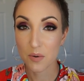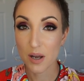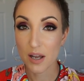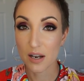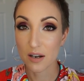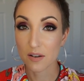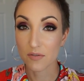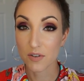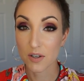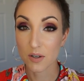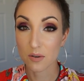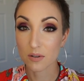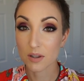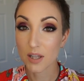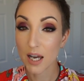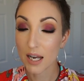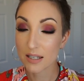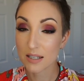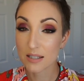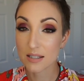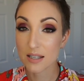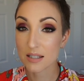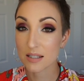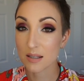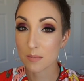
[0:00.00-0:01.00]
And if you'd like
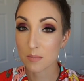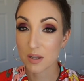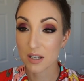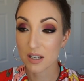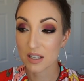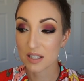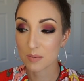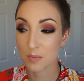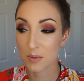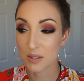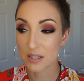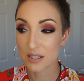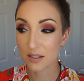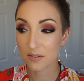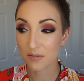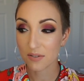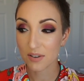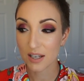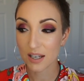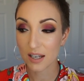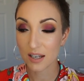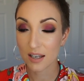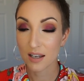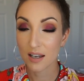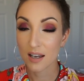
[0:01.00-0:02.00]
to see something
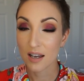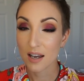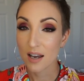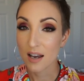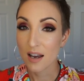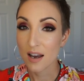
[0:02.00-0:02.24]
specific,